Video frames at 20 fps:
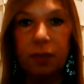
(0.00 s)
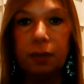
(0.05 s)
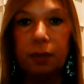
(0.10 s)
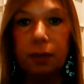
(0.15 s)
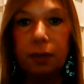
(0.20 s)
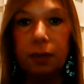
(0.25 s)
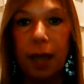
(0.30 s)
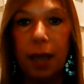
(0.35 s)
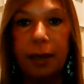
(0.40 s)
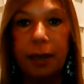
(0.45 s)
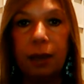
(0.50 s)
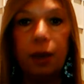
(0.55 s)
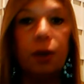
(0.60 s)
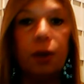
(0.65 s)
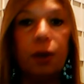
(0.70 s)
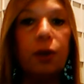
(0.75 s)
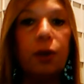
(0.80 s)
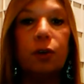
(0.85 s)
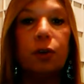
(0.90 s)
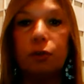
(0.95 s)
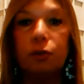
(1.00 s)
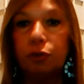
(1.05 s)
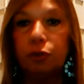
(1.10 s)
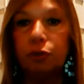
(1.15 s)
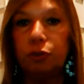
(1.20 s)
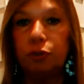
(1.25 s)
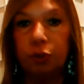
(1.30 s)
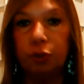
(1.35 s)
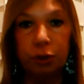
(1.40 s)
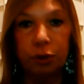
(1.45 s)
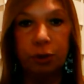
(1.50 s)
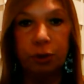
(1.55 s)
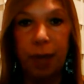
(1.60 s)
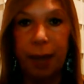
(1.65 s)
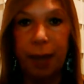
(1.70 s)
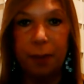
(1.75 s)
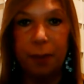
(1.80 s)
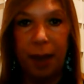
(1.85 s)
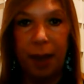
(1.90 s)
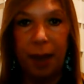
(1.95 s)
Like, do you
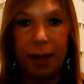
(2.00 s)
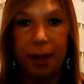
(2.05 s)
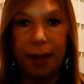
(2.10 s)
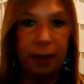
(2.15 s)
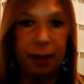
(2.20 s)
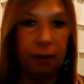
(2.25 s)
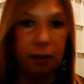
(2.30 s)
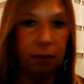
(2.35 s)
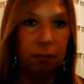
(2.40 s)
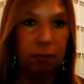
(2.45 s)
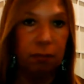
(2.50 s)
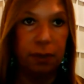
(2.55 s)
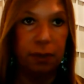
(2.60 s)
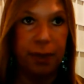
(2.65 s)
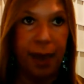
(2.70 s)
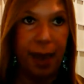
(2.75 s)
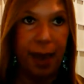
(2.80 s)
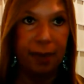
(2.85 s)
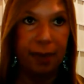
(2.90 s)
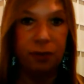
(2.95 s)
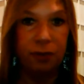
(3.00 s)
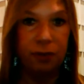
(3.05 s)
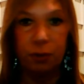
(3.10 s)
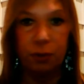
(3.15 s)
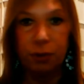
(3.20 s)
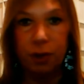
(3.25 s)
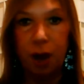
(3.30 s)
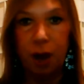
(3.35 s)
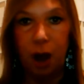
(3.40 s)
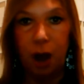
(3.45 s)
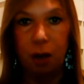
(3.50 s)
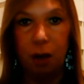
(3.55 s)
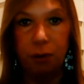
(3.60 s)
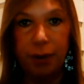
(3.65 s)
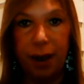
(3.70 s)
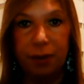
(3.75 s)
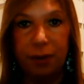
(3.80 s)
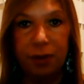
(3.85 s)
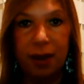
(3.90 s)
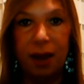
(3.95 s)
like biking? Yes or no.
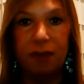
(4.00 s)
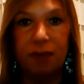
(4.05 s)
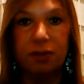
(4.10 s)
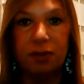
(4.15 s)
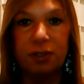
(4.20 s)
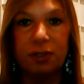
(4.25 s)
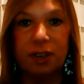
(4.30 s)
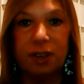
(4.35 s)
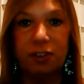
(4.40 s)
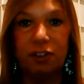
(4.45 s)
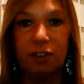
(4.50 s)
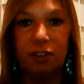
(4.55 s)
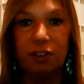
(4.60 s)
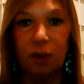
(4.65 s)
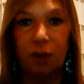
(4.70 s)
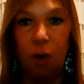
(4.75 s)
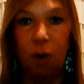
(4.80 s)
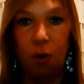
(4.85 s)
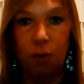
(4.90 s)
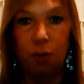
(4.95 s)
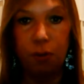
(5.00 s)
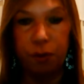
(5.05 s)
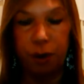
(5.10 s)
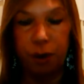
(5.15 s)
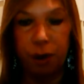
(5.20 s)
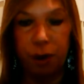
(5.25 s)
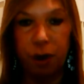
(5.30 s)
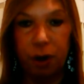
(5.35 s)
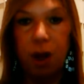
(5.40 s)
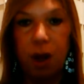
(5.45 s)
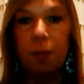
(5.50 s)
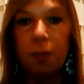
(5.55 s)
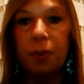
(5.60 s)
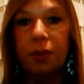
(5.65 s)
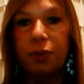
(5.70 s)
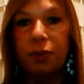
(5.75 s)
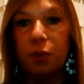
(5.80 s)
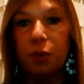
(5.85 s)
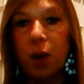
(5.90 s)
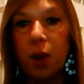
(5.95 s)
Now the conversation's over.
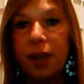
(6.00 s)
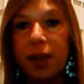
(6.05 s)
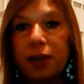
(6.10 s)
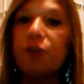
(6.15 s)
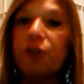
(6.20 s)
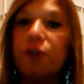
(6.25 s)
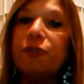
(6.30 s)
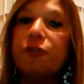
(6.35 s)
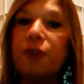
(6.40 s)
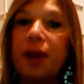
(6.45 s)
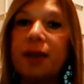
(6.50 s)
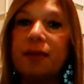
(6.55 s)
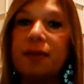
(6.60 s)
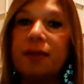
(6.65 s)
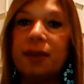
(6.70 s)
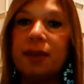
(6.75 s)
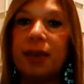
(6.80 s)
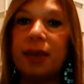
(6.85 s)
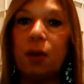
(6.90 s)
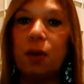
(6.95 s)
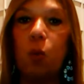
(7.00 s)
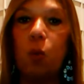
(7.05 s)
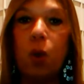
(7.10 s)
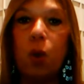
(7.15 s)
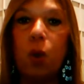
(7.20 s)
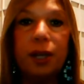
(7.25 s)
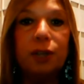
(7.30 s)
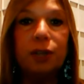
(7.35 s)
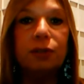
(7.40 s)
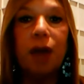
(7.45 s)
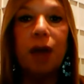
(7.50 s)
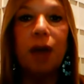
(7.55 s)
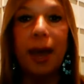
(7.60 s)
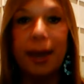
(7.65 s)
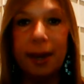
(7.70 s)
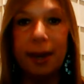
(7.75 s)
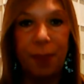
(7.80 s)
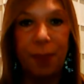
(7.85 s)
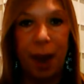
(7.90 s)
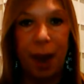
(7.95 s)
But the way you're phrasing it, what do you like
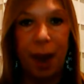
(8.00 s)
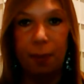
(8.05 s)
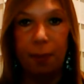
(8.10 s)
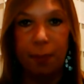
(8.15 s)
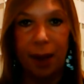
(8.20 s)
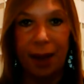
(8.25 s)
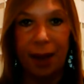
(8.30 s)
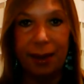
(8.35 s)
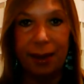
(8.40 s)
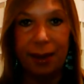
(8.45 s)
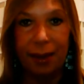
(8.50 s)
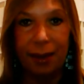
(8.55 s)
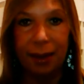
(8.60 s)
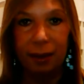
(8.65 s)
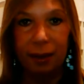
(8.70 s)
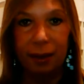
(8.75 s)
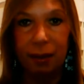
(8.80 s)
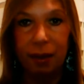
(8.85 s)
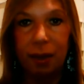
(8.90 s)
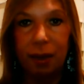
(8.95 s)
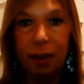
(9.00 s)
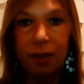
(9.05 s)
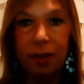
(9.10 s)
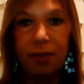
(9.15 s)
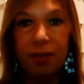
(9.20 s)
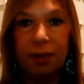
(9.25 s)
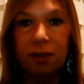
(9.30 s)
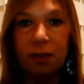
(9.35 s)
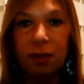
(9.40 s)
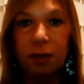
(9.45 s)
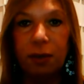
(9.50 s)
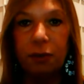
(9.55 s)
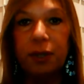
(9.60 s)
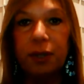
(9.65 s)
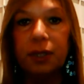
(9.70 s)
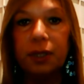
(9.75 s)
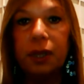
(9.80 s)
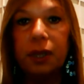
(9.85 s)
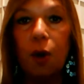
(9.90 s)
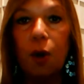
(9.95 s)
about biking? That's going to
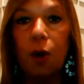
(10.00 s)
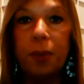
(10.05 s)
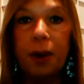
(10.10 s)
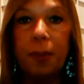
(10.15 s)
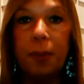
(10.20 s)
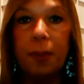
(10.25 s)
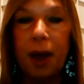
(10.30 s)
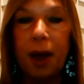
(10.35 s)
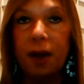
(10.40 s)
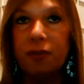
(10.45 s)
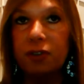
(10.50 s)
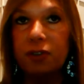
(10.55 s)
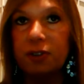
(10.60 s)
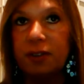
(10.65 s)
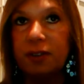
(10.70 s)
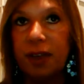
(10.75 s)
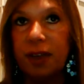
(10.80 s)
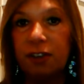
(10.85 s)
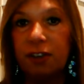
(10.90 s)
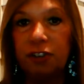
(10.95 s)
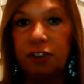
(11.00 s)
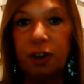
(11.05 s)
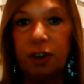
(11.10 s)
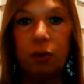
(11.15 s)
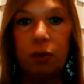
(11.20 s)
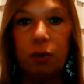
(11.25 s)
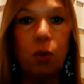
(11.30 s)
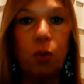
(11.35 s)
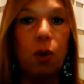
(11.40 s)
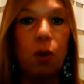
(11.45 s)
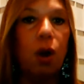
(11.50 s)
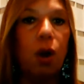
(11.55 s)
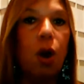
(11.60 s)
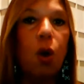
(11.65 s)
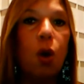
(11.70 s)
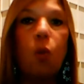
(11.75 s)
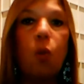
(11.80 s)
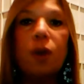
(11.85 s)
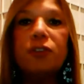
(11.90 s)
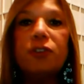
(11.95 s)
really open up conversation. Or
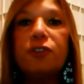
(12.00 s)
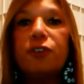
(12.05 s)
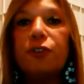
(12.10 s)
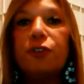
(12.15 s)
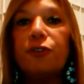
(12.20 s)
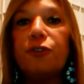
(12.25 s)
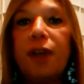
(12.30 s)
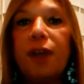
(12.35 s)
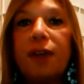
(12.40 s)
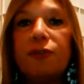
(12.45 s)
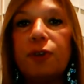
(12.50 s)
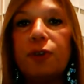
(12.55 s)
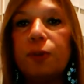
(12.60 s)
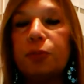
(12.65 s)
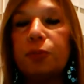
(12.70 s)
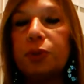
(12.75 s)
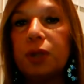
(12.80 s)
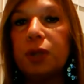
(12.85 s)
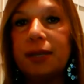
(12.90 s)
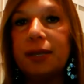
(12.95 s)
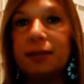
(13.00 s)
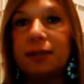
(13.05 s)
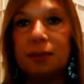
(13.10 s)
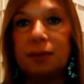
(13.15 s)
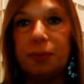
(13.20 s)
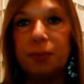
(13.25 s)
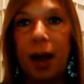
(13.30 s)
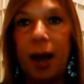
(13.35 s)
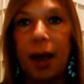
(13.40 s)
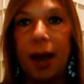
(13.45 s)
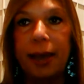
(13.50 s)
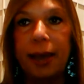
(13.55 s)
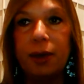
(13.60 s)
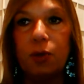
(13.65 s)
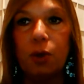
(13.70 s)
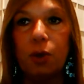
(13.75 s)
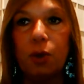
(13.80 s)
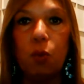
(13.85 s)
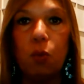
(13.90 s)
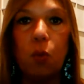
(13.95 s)
what's your favorite place to bike?
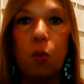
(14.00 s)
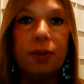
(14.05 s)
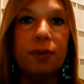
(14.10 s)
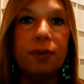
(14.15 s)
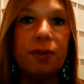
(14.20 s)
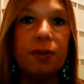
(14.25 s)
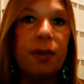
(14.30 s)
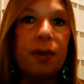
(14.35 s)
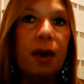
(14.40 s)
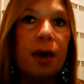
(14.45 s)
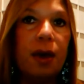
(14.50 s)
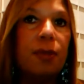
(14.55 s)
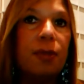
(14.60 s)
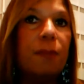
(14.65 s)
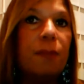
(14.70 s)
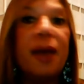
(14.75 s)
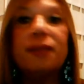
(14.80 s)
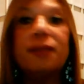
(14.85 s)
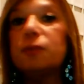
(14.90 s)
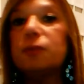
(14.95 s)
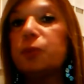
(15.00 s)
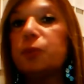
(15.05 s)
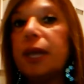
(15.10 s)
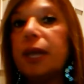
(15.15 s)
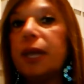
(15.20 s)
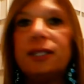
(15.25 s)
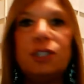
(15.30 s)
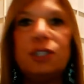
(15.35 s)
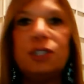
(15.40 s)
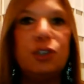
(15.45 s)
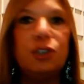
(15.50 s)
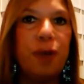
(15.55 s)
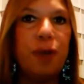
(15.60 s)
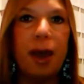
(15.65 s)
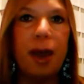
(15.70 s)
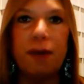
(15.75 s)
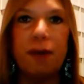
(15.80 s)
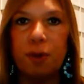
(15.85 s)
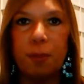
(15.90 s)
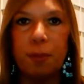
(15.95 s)
Or what's the best place you've
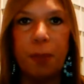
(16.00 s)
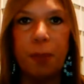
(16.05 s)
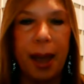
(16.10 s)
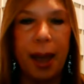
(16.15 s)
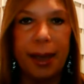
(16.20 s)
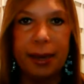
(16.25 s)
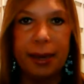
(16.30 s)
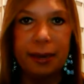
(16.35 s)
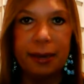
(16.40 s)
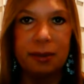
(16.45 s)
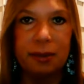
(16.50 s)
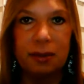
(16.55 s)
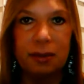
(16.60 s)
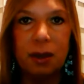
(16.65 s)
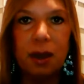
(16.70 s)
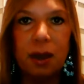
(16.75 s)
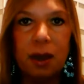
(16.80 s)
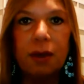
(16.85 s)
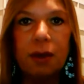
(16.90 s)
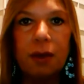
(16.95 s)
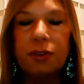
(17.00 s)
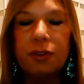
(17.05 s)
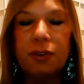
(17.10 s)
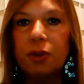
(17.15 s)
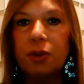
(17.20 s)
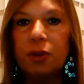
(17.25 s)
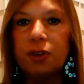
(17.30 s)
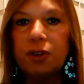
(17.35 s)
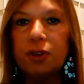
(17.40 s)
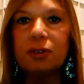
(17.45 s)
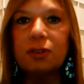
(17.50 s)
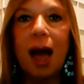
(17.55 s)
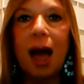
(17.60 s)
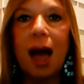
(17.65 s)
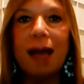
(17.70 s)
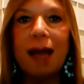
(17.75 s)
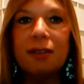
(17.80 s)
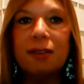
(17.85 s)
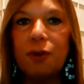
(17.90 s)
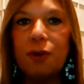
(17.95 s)
ever biked? So there's
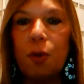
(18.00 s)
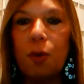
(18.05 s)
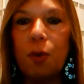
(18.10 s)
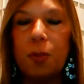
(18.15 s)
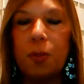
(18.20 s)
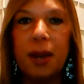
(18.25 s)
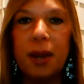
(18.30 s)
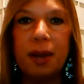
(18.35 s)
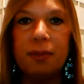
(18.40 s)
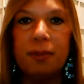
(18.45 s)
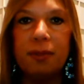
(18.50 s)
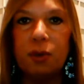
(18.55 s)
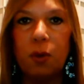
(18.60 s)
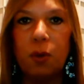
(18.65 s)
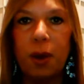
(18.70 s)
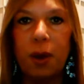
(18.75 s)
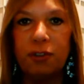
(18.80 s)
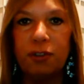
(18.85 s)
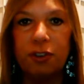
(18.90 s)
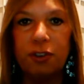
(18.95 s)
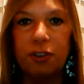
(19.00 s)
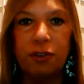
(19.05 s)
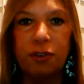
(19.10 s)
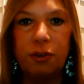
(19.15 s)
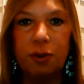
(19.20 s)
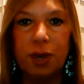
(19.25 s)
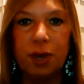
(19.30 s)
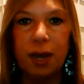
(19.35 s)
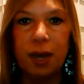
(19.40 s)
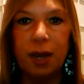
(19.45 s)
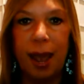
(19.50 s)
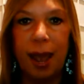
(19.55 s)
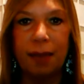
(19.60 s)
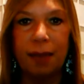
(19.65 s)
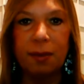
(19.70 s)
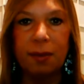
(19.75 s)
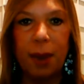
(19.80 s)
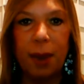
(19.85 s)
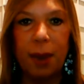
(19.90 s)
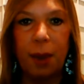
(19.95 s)
lots of open-ended questions you can ask
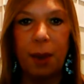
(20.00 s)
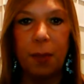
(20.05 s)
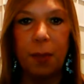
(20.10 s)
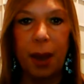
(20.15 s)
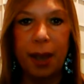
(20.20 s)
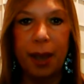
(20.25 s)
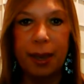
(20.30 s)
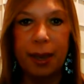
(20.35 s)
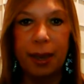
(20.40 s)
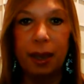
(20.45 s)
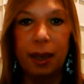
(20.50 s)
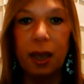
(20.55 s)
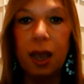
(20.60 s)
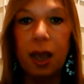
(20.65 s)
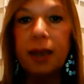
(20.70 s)
about biking.